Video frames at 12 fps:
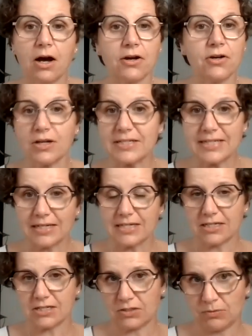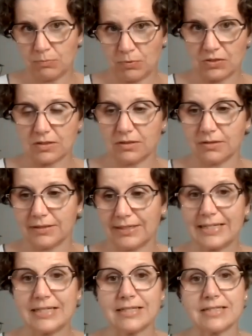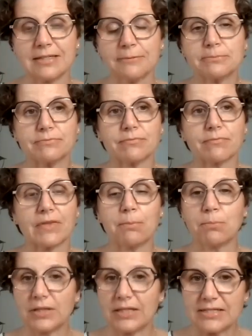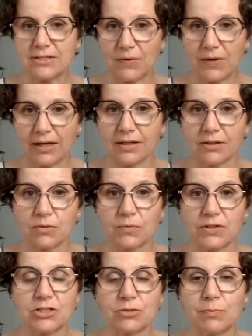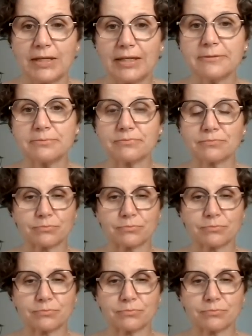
are not tending to personal needs, please go ahead and reach me.